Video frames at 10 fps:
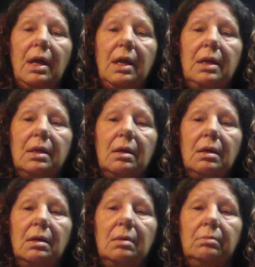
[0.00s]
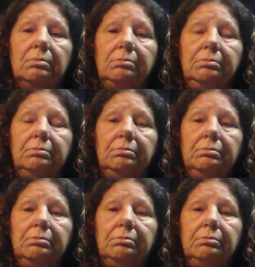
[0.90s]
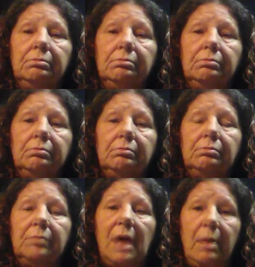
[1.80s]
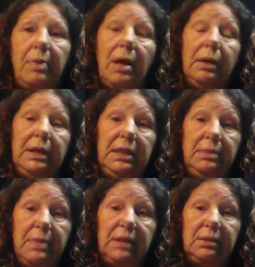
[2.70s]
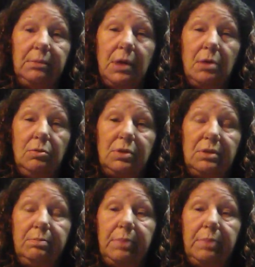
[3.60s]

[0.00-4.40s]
And I probably need to make some notes